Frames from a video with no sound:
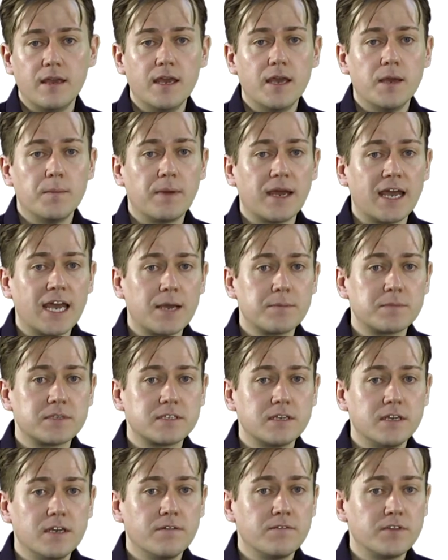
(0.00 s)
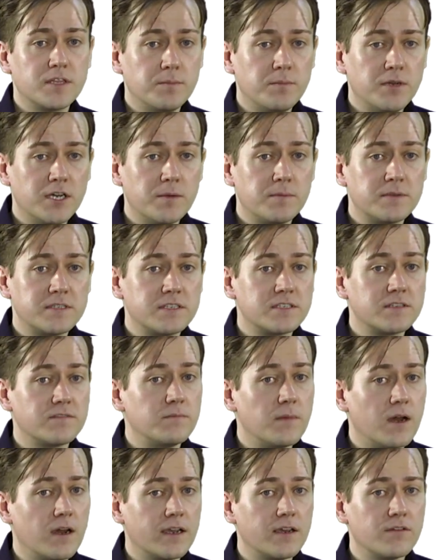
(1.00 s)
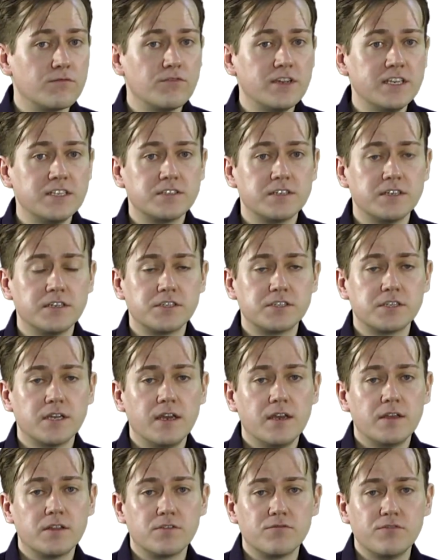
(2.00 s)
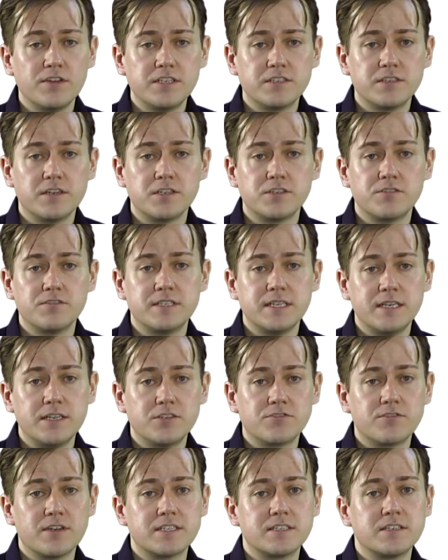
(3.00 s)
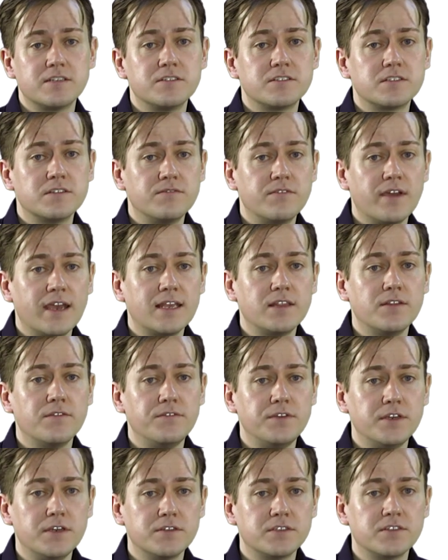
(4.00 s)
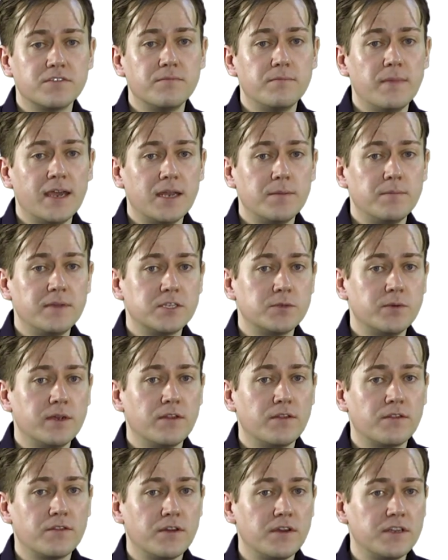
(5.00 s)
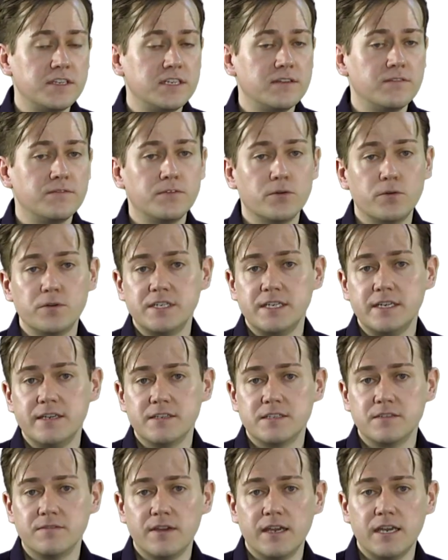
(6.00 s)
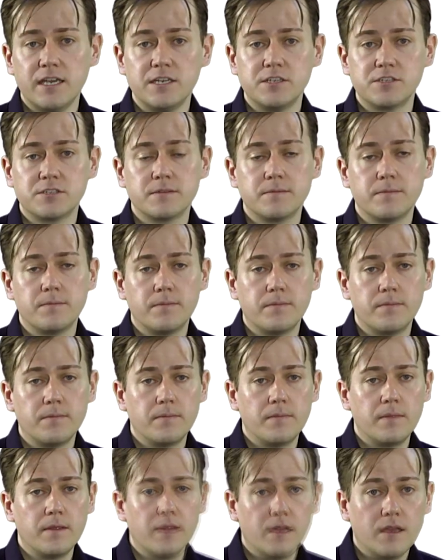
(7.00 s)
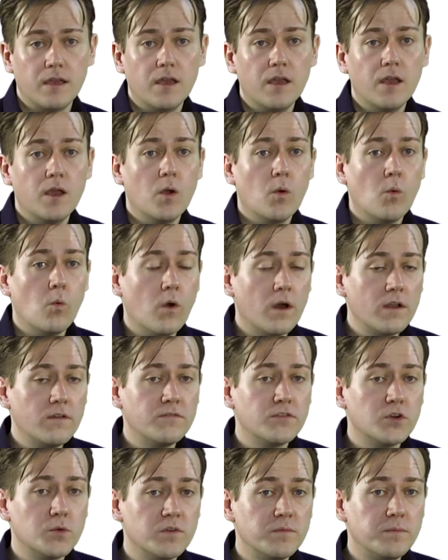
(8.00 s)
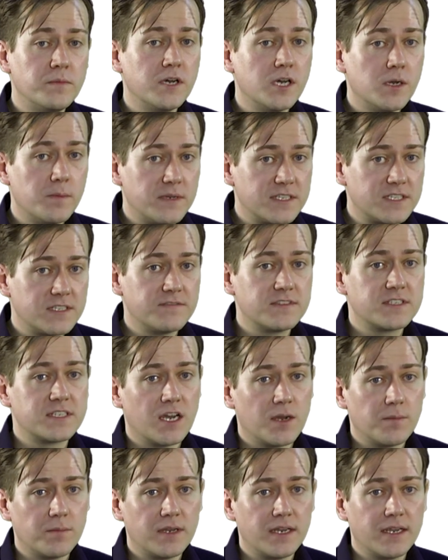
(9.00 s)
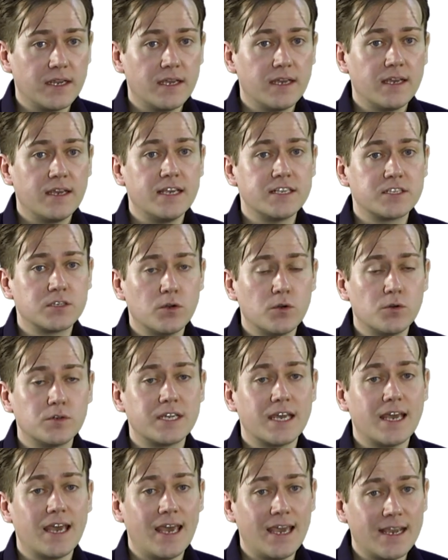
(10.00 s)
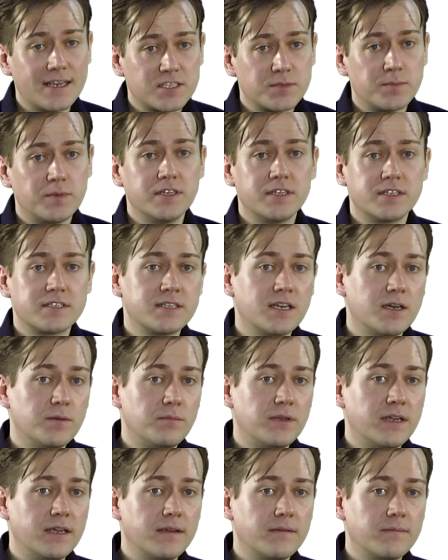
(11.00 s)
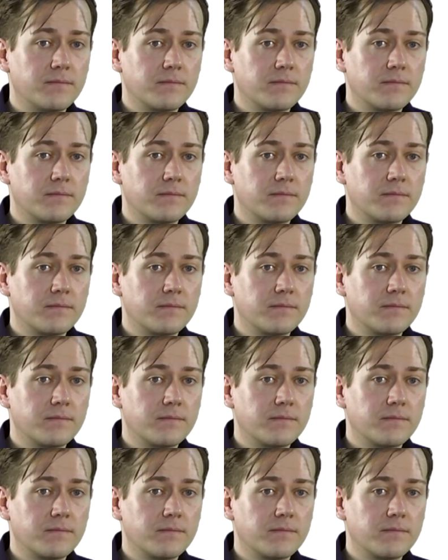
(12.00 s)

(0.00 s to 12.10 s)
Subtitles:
Perhaps, for the purposes of market research, the researcher is interested in surveying the views of men between 30 and 40 years of age. One form of purposive sampling is called expert sampling.